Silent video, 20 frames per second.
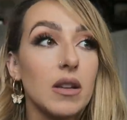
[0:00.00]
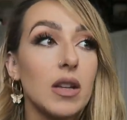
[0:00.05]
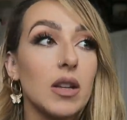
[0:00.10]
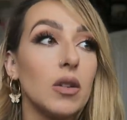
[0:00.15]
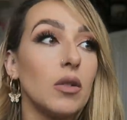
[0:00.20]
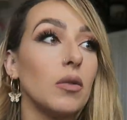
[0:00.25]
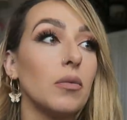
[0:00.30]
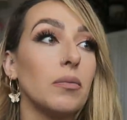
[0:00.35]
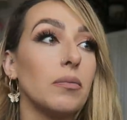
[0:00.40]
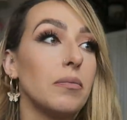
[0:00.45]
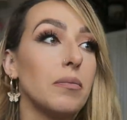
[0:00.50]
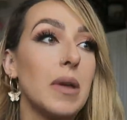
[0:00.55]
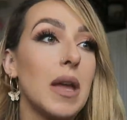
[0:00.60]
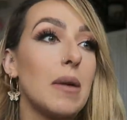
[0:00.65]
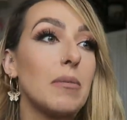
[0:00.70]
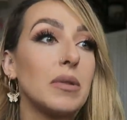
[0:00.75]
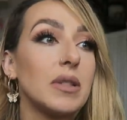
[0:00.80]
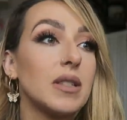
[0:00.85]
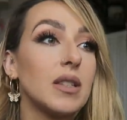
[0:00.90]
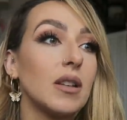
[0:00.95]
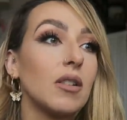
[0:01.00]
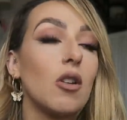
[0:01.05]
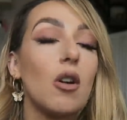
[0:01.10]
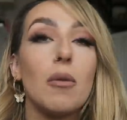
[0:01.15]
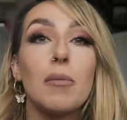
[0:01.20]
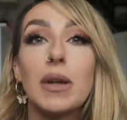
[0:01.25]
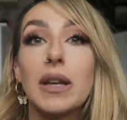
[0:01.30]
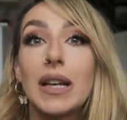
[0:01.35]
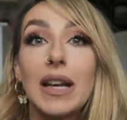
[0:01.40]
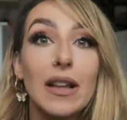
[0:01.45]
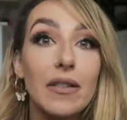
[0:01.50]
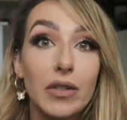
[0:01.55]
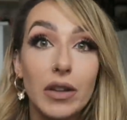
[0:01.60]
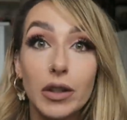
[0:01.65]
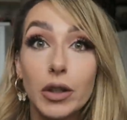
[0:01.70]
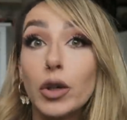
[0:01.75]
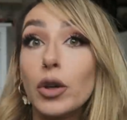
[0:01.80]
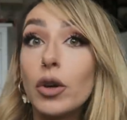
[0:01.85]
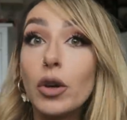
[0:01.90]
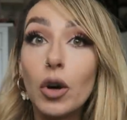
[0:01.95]
you know, be able to come and live
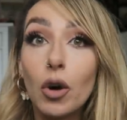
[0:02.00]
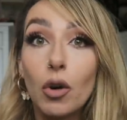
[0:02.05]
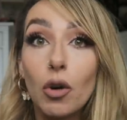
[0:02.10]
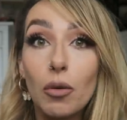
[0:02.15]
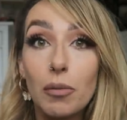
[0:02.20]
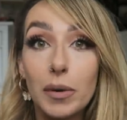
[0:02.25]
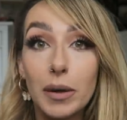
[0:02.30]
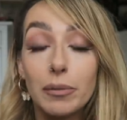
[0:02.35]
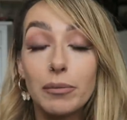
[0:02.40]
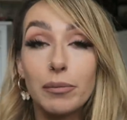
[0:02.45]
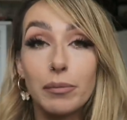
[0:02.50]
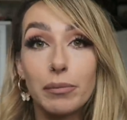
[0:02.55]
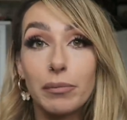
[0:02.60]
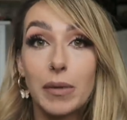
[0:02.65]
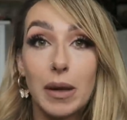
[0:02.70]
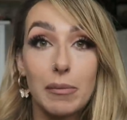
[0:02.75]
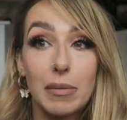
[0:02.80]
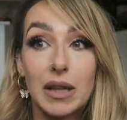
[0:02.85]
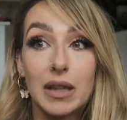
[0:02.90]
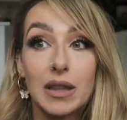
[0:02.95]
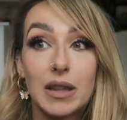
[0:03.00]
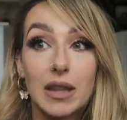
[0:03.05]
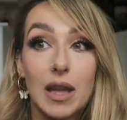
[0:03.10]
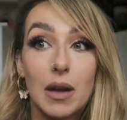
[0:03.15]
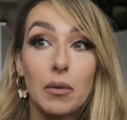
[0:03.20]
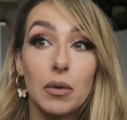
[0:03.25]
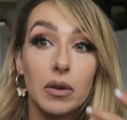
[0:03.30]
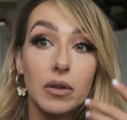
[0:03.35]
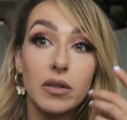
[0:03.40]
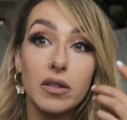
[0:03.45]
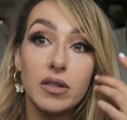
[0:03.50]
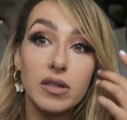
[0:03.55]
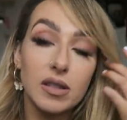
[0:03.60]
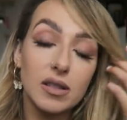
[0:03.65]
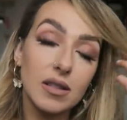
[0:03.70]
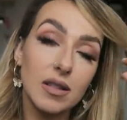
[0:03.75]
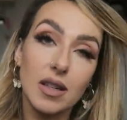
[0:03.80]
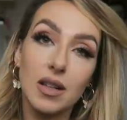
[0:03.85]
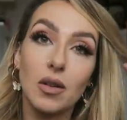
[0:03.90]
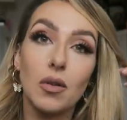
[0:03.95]
in your home and maybe they would,
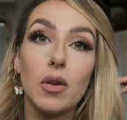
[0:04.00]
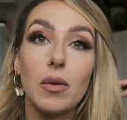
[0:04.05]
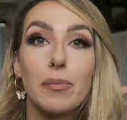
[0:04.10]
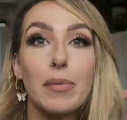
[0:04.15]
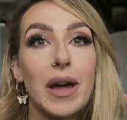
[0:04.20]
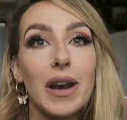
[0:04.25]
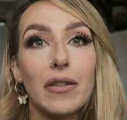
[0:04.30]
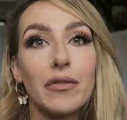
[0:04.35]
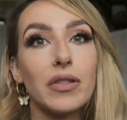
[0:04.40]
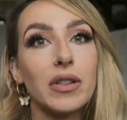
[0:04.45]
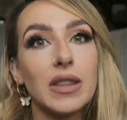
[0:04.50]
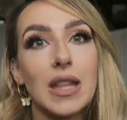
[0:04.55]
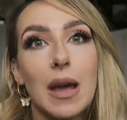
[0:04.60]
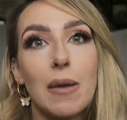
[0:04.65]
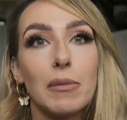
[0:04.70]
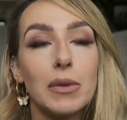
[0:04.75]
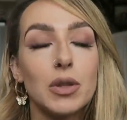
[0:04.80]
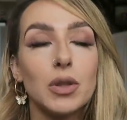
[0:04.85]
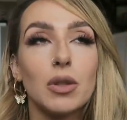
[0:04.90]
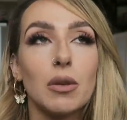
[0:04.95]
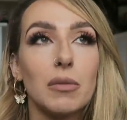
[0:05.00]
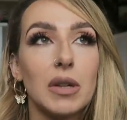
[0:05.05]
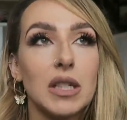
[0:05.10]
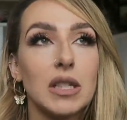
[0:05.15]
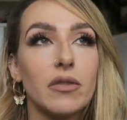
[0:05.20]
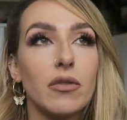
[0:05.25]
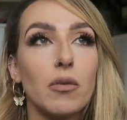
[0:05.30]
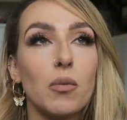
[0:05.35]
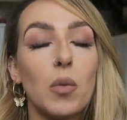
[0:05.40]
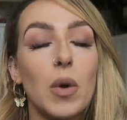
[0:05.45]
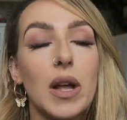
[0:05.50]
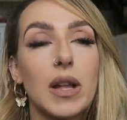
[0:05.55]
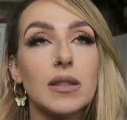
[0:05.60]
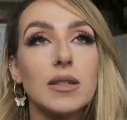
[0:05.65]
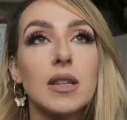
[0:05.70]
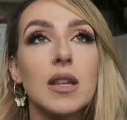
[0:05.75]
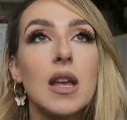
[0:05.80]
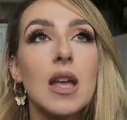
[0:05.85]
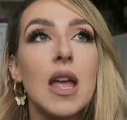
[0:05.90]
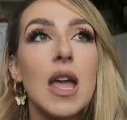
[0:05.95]
you know, benefit them in so many different
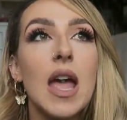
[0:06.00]
ways.